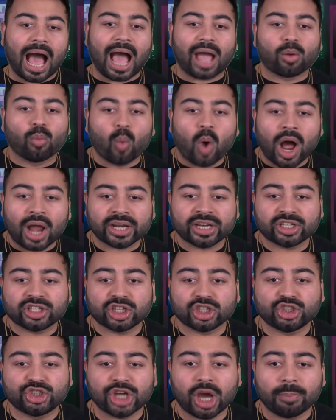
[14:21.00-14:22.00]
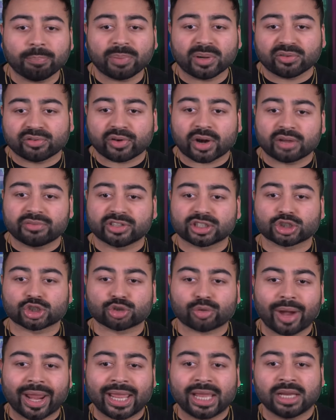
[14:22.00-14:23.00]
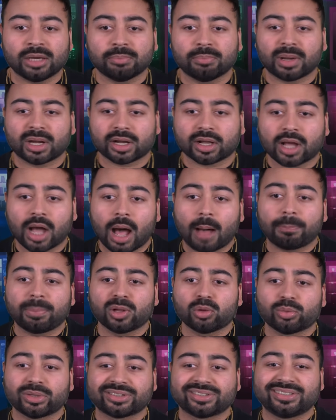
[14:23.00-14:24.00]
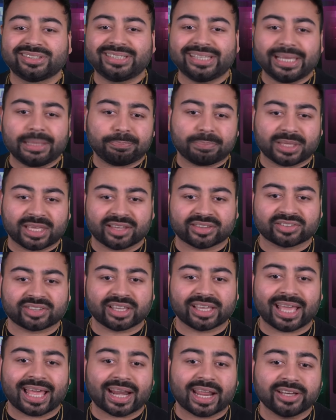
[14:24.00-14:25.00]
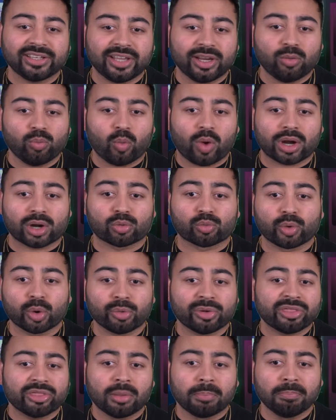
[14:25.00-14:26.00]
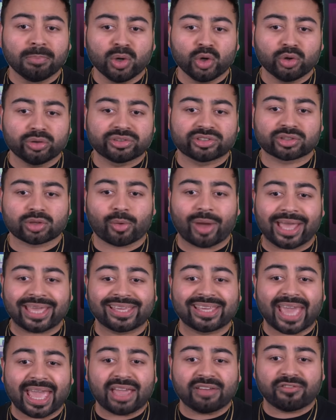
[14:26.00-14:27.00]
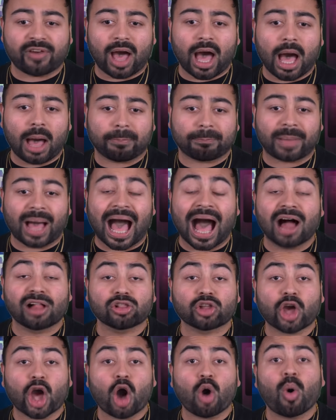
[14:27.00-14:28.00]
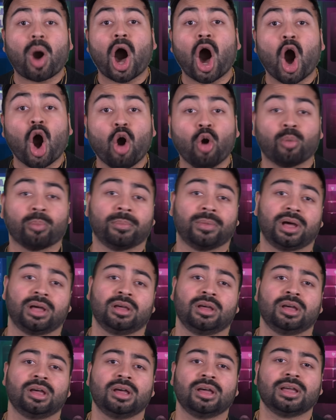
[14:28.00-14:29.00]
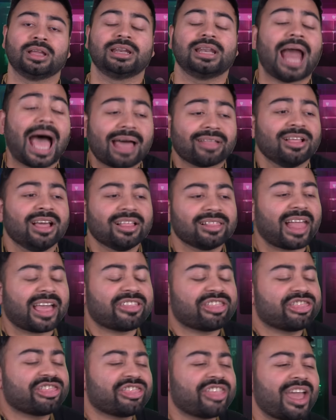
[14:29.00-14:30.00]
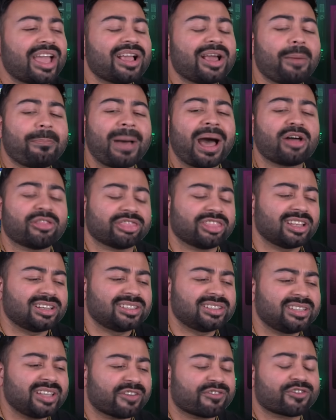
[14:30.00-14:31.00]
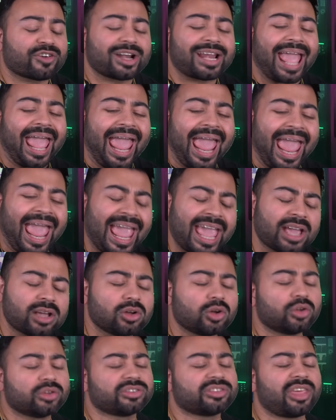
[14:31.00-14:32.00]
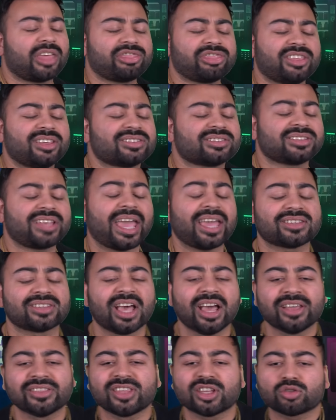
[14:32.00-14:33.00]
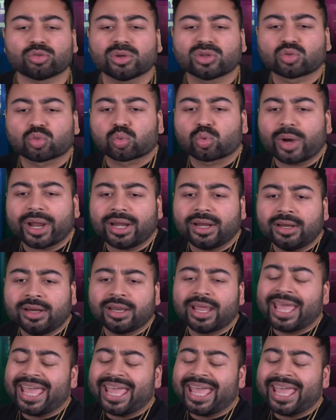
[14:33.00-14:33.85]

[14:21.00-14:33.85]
I wanted to jump in front of a train, but a couple was deep kissing and I didn't want to ruin the mood, so I gave up. I'll go home. Not, like, think about the different angles that this takes. This was written